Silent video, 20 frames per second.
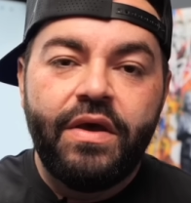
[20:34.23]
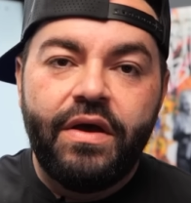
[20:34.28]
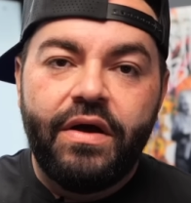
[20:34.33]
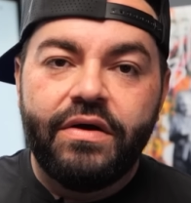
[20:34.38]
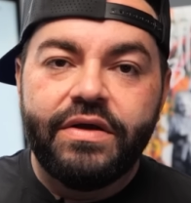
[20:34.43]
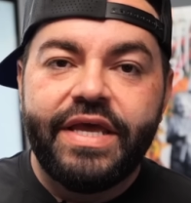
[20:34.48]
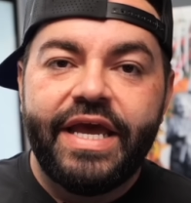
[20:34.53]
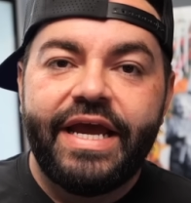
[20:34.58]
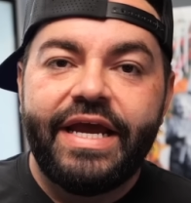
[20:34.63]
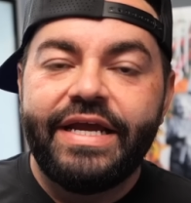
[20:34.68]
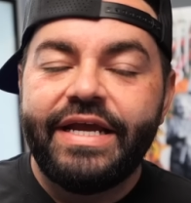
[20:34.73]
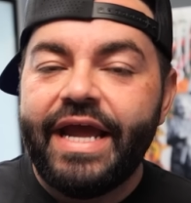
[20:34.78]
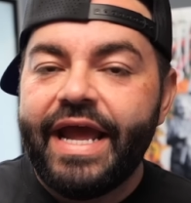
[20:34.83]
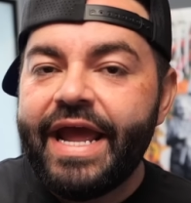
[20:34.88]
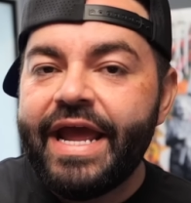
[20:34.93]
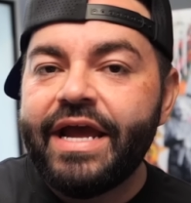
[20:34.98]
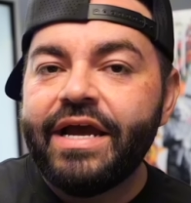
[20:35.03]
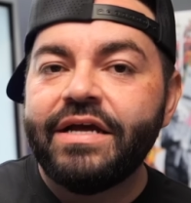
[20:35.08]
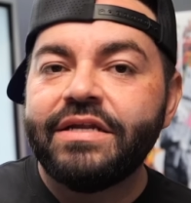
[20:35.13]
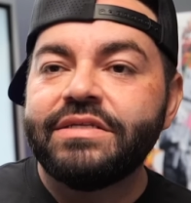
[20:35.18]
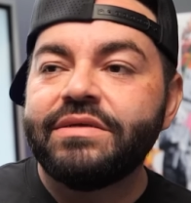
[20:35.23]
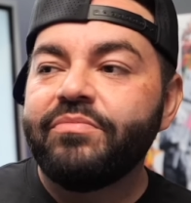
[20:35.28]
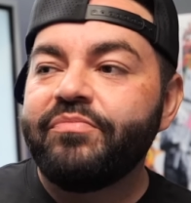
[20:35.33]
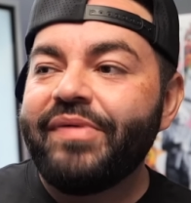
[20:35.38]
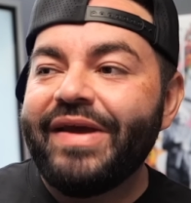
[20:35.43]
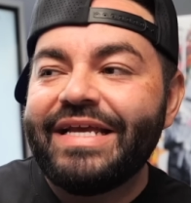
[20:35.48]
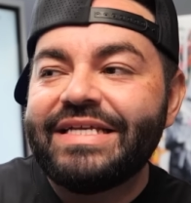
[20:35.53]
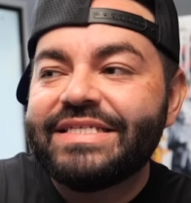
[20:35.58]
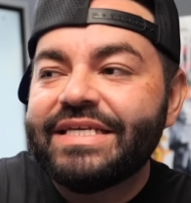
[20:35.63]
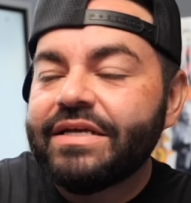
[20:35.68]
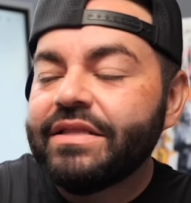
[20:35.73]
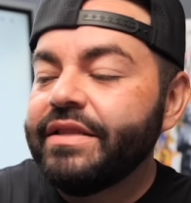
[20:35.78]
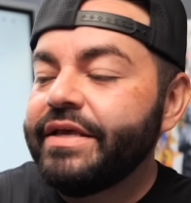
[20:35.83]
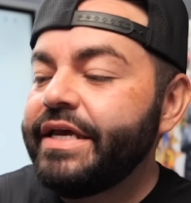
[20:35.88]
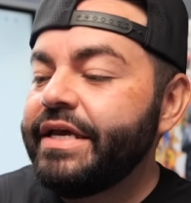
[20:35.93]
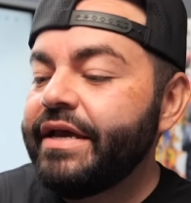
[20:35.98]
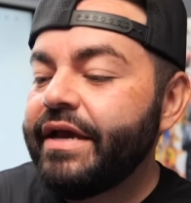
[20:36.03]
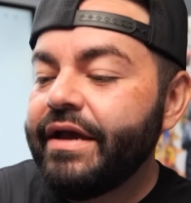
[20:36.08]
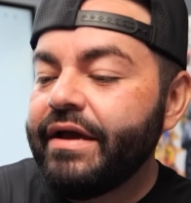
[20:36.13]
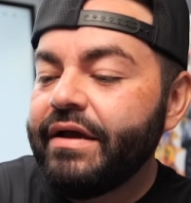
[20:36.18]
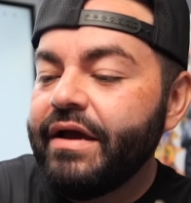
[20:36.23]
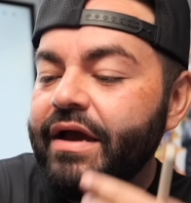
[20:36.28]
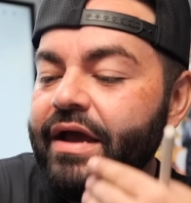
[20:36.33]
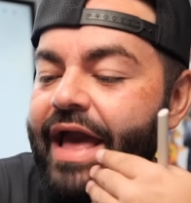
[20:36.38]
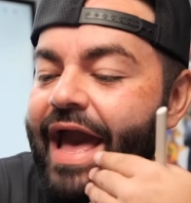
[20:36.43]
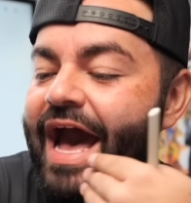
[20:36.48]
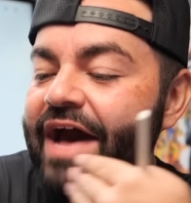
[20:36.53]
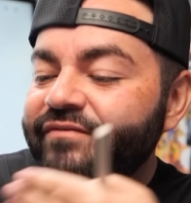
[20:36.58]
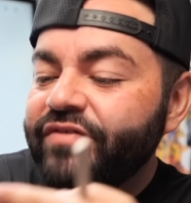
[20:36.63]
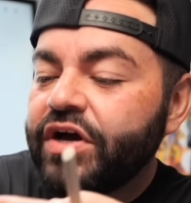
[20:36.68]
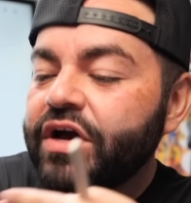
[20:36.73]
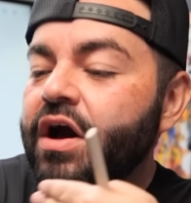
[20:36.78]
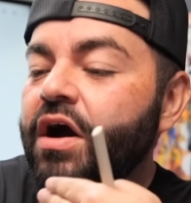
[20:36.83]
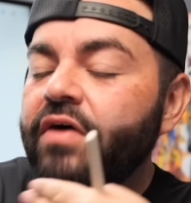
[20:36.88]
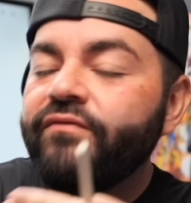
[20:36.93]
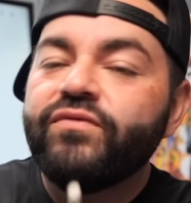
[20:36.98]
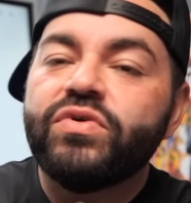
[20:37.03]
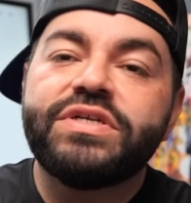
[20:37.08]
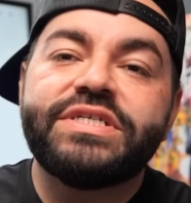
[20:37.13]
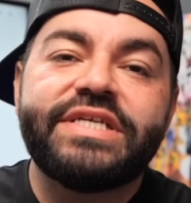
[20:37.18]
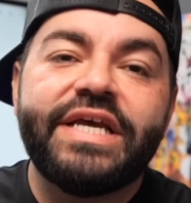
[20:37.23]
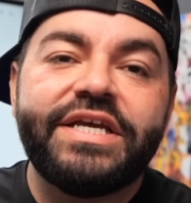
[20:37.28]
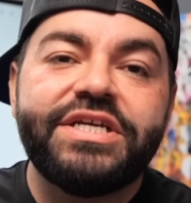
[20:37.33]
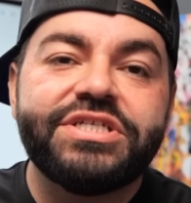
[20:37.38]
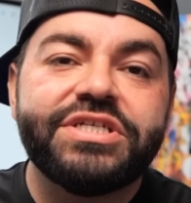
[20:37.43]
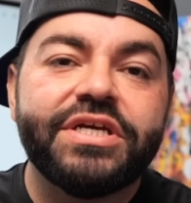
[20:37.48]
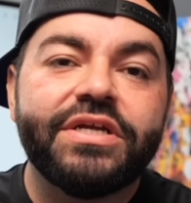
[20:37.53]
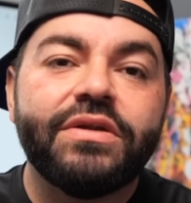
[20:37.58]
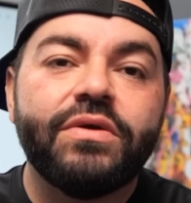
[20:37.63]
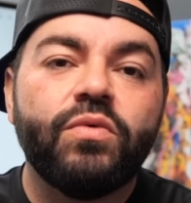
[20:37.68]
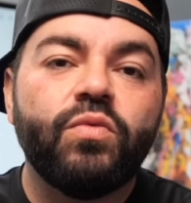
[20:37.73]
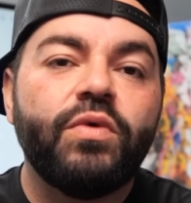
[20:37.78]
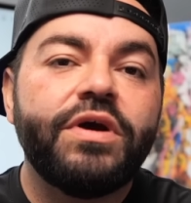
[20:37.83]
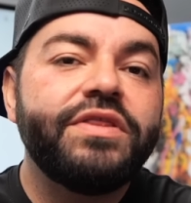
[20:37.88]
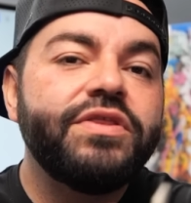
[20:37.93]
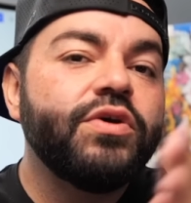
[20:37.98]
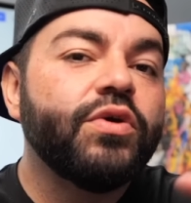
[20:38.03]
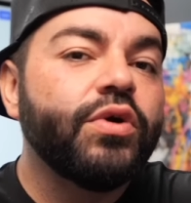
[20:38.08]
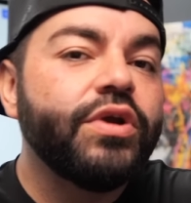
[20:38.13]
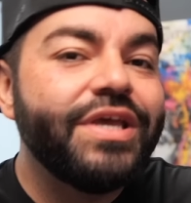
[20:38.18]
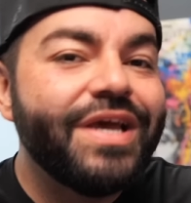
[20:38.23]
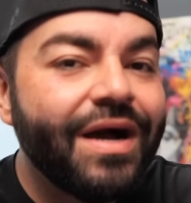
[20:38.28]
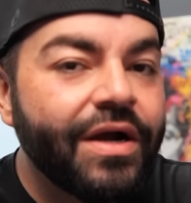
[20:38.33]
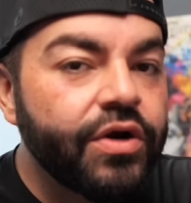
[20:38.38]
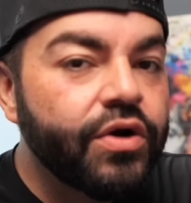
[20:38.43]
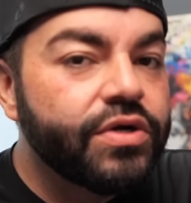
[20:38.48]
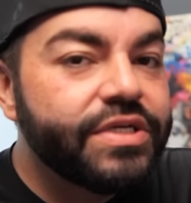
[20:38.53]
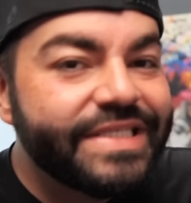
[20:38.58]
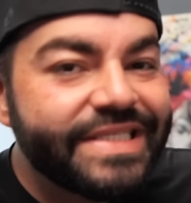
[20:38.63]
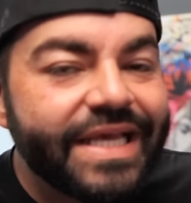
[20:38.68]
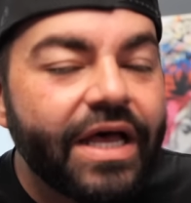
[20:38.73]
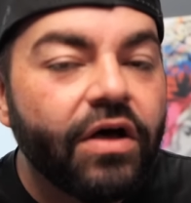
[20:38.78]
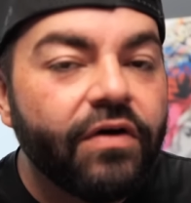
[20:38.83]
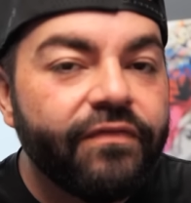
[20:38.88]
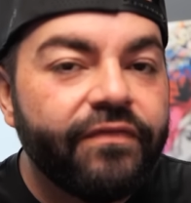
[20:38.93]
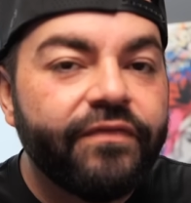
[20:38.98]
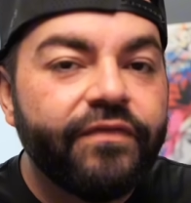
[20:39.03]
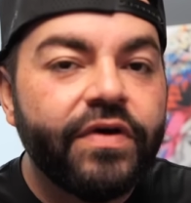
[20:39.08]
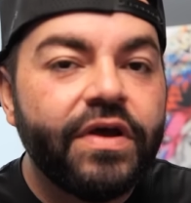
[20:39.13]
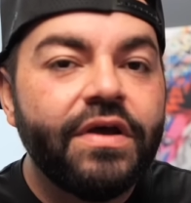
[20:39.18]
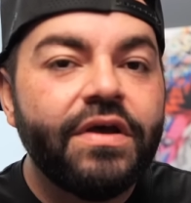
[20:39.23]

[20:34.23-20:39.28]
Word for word: okay, and basically have a conversation with your younger self.